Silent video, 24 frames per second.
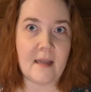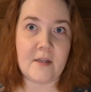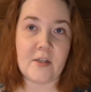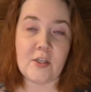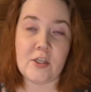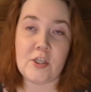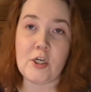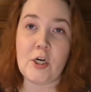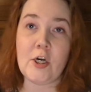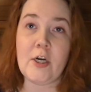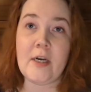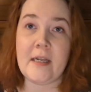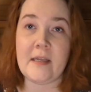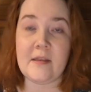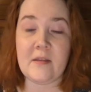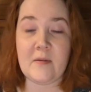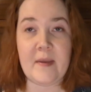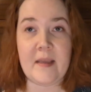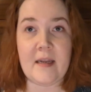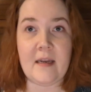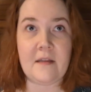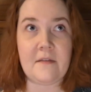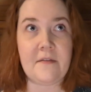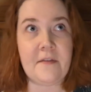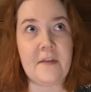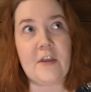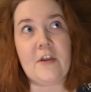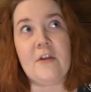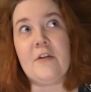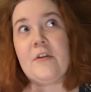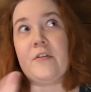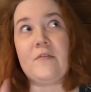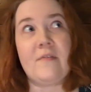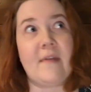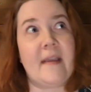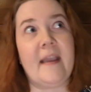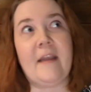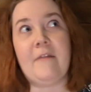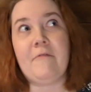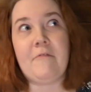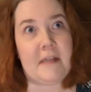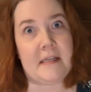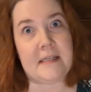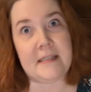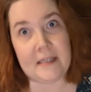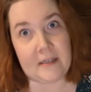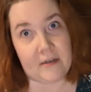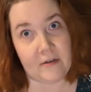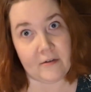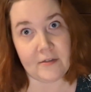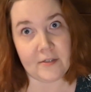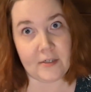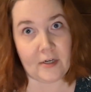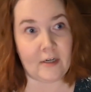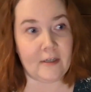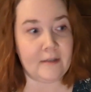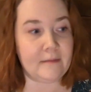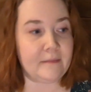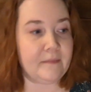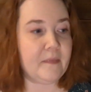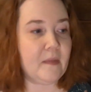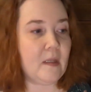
and starting at the beginning of the year, you can't really center start.